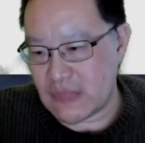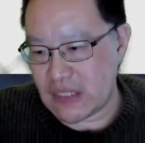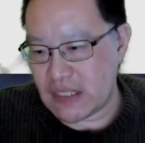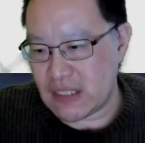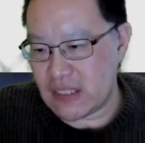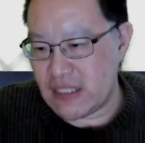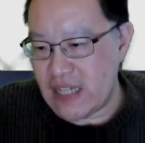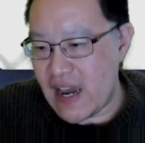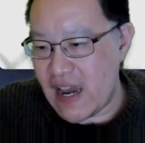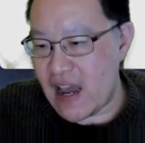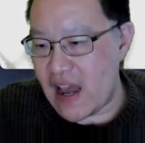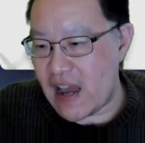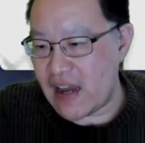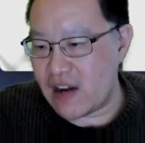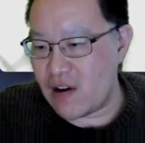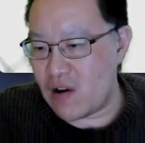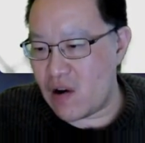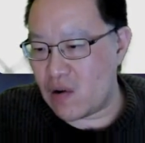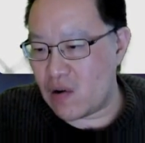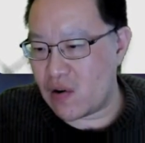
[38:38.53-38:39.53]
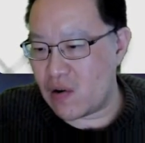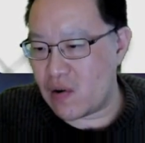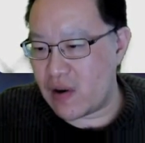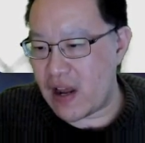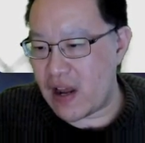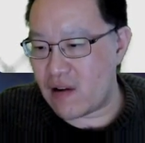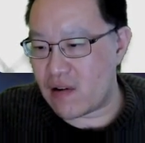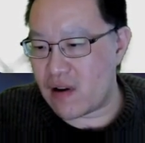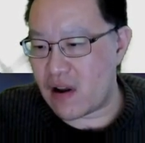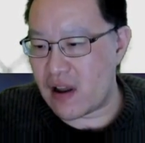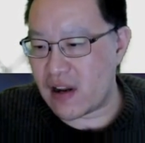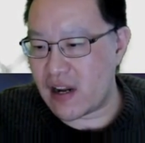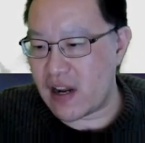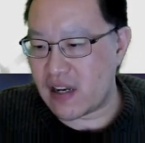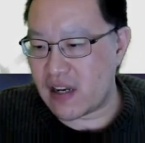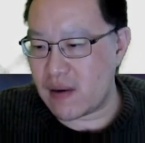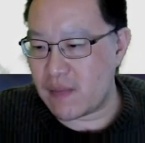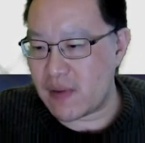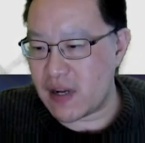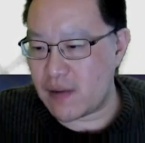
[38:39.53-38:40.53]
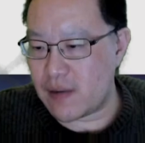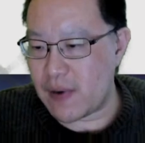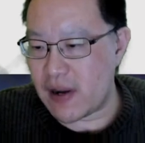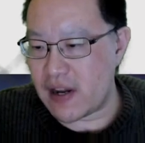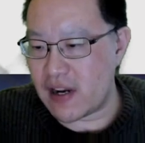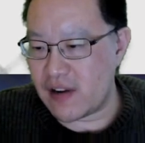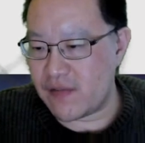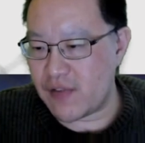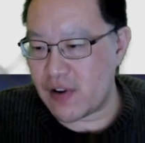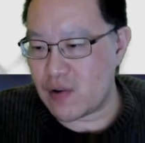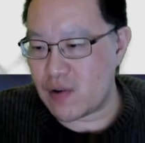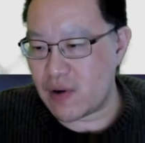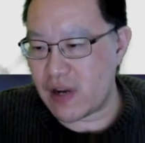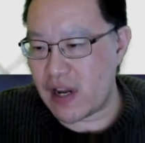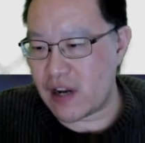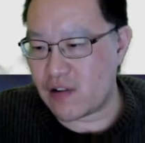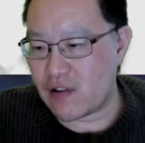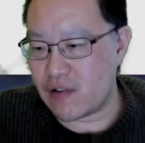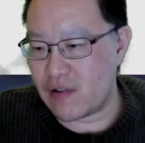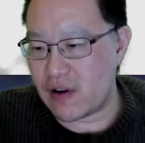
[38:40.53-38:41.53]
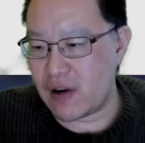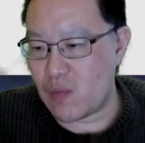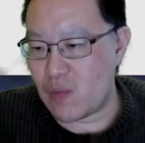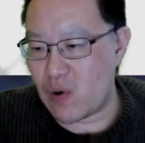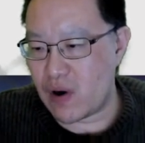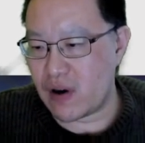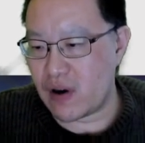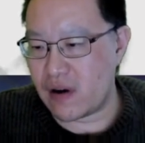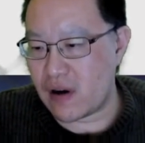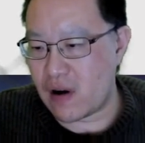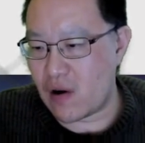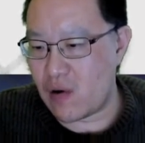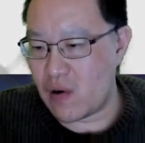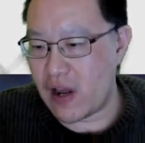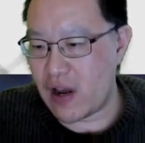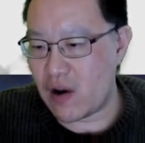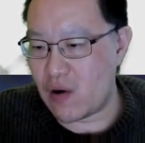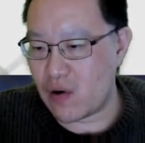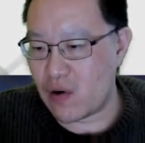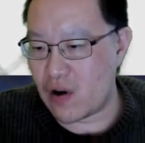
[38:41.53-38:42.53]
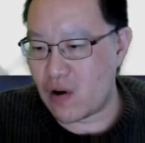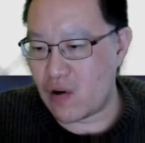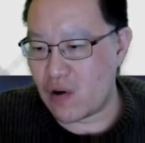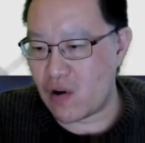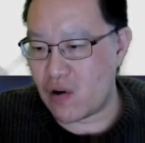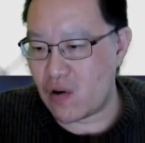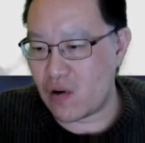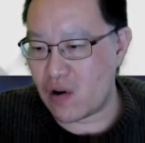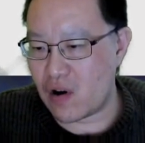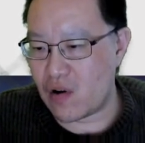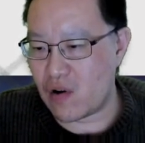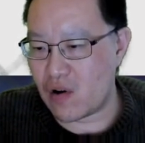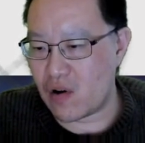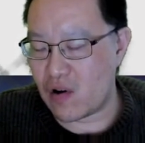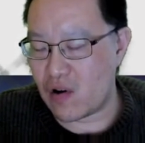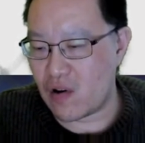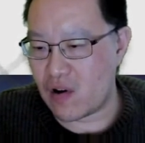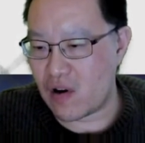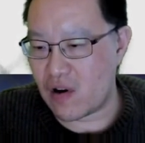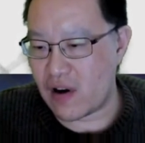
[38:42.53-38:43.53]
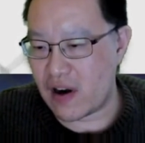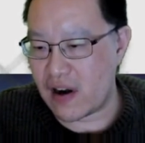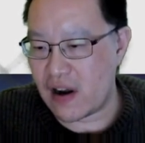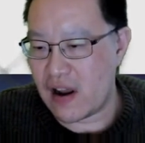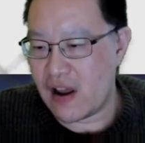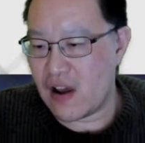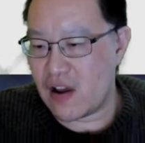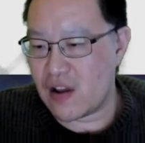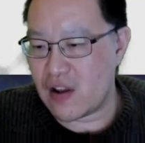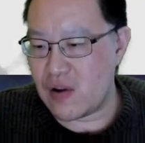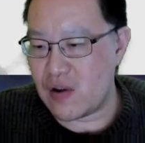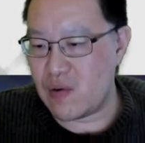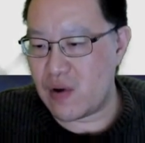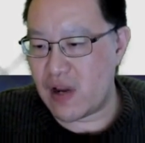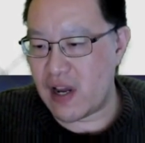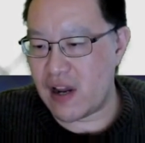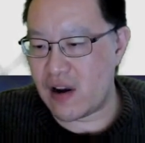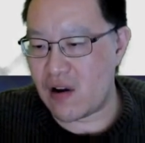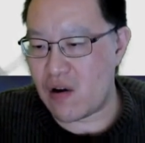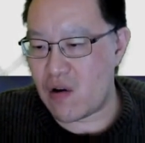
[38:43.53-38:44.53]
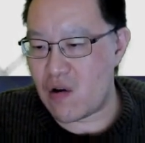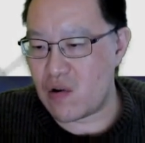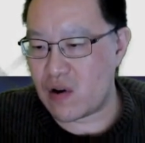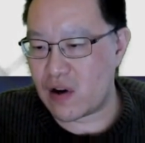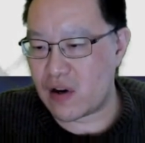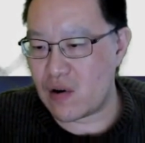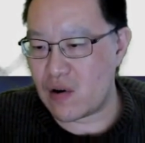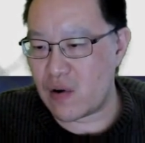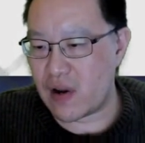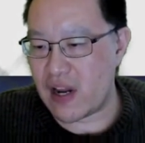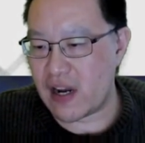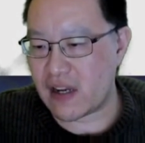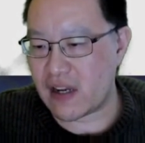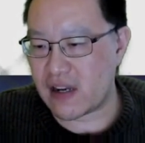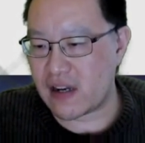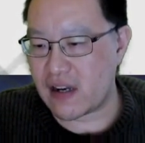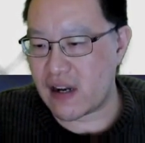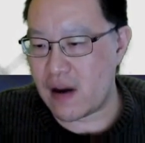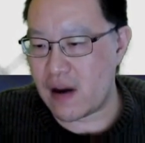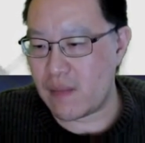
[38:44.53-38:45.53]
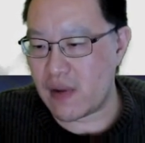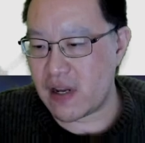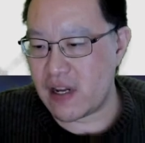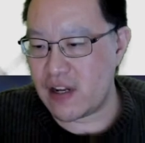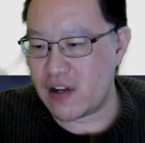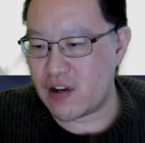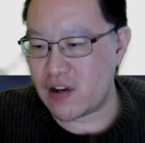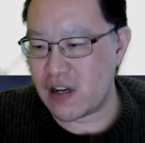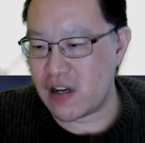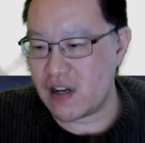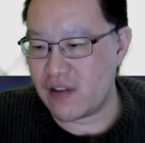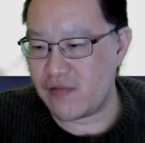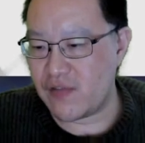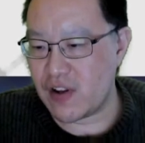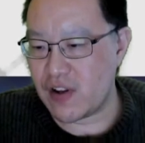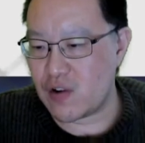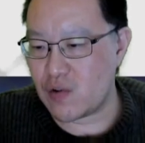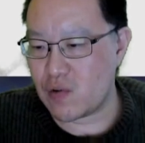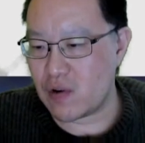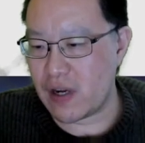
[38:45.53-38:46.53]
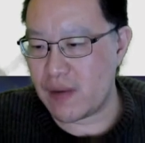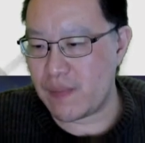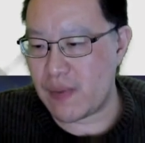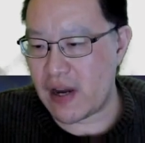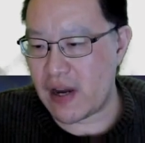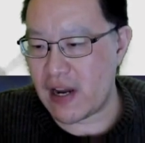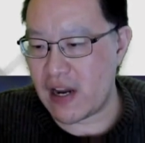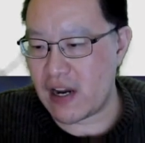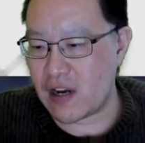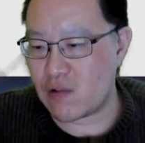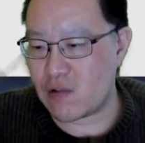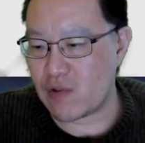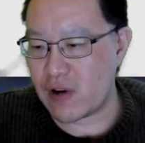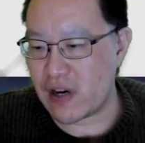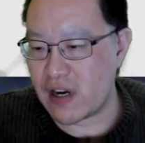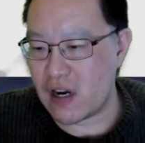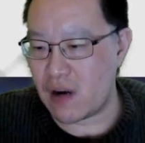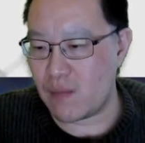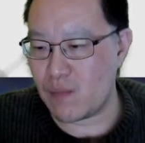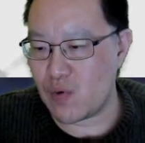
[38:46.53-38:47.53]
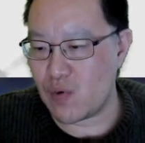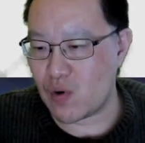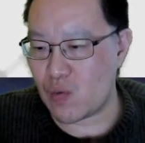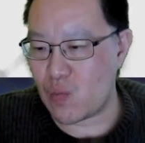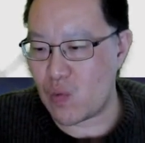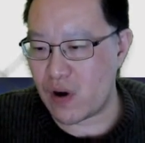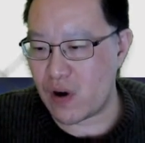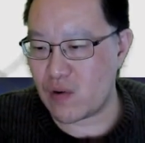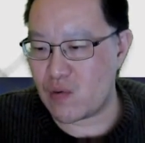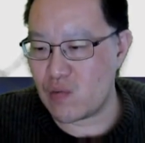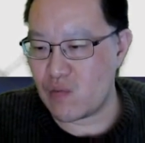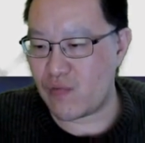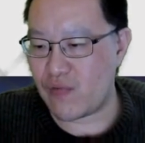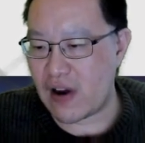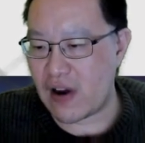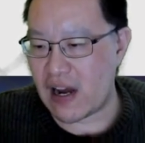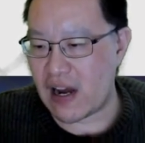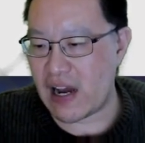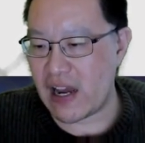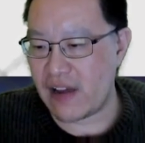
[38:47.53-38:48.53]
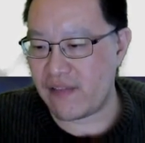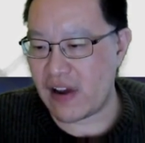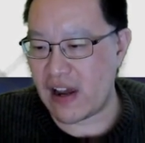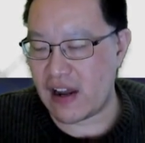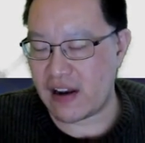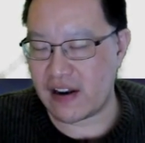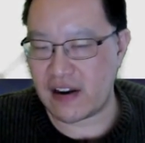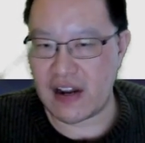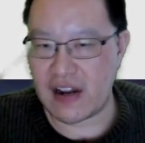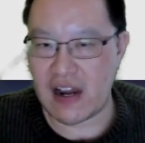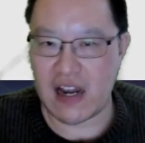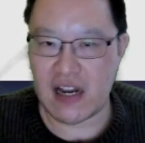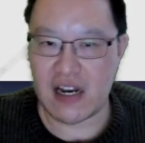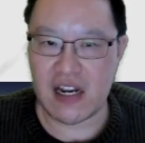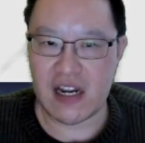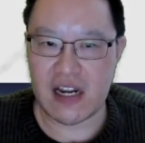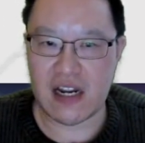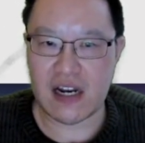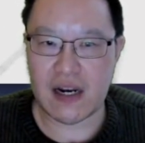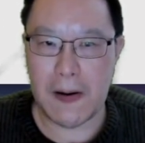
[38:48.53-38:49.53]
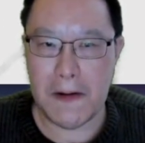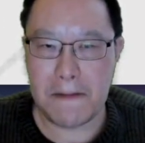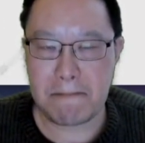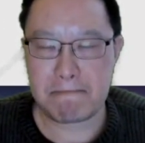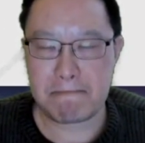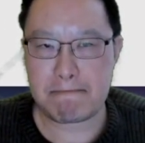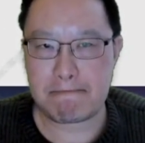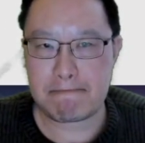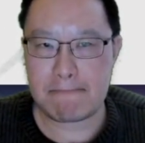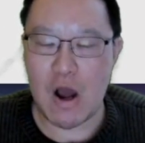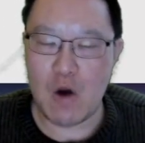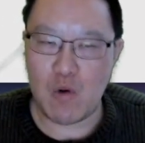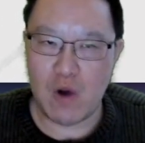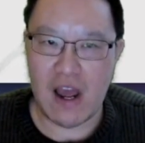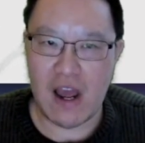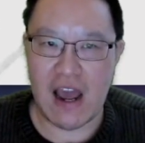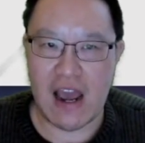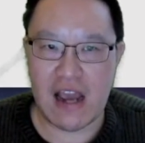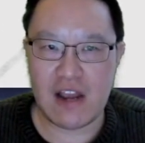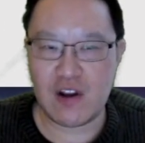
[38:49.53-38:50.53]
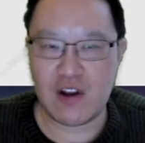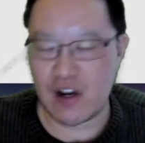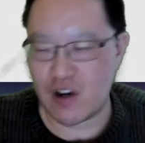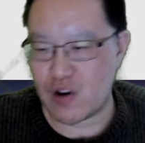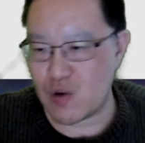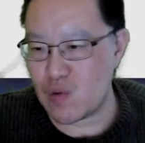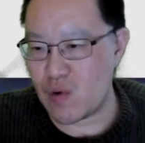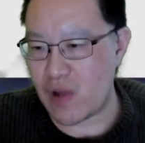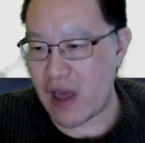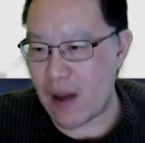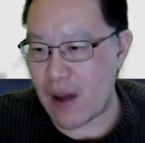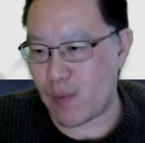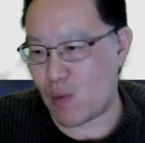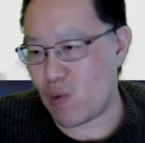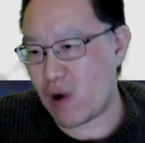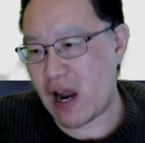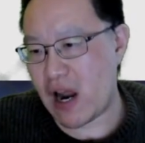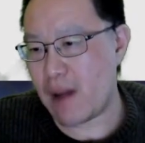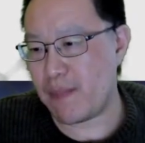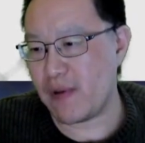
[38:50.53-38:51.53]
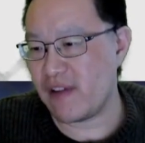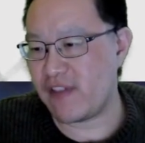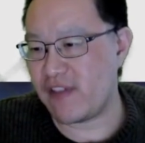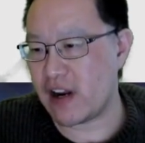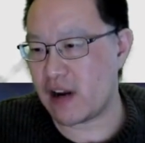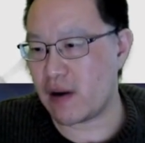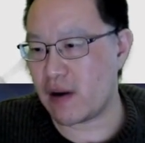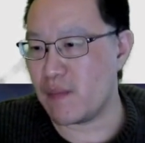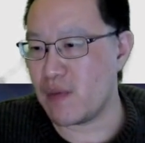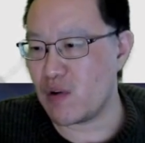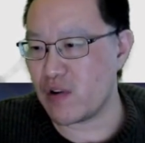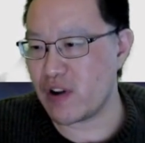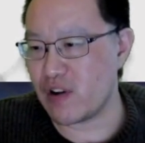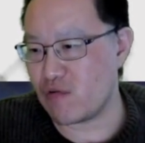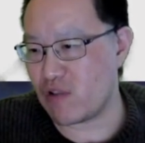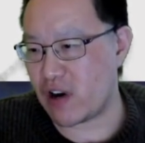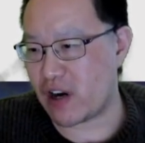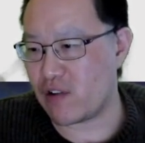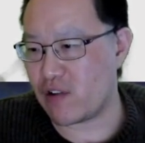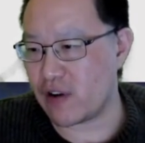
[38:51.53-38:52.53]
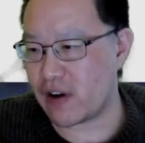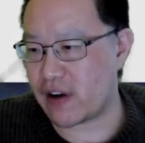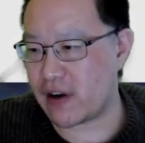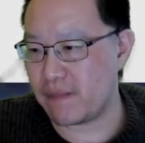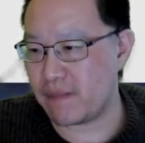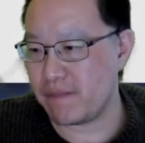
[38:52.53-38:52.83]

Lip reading: Yeah, I can also get them each by individually entering one. Okay, hold on. You can also get them each individually by entering numbers 1 to 5 as the IDs. Okay, you can do that, but what happens if there's a million records?